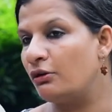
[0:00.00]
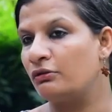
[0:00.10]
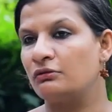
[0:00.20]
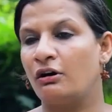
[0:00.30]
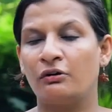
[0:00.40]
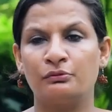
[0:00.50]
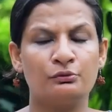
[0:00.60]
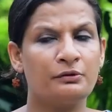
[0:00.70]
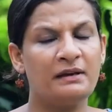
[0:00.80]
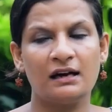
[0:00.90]
down or
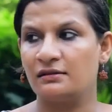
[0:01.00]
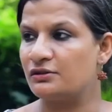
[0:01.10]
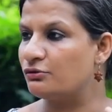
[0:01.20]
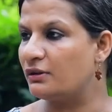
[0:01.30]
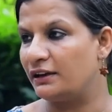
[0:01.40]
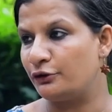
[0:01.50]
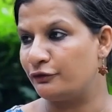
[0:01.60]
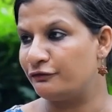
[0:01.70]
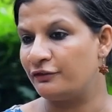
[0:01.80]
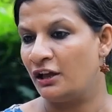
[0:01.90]
would be asked to kind
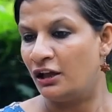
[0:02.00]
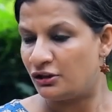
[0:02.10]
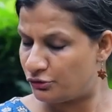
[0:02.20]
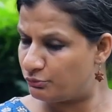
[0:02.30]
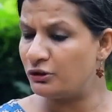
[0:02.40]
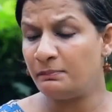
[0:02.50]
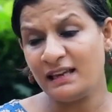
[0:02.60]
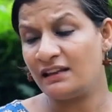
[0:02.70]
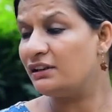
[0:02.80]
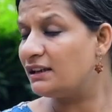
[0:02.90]
of would
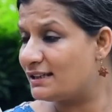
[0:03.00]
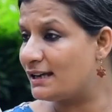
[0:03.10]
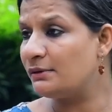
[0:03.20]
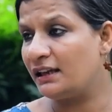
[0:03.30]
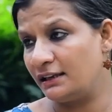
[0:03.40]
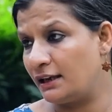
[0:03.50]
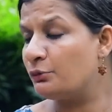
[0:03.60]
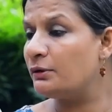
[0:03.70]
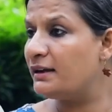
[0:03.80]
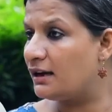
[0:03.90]
be given a timeline
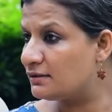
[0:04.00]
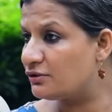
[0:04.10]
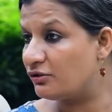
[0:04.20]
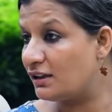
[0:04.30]
and would be asked to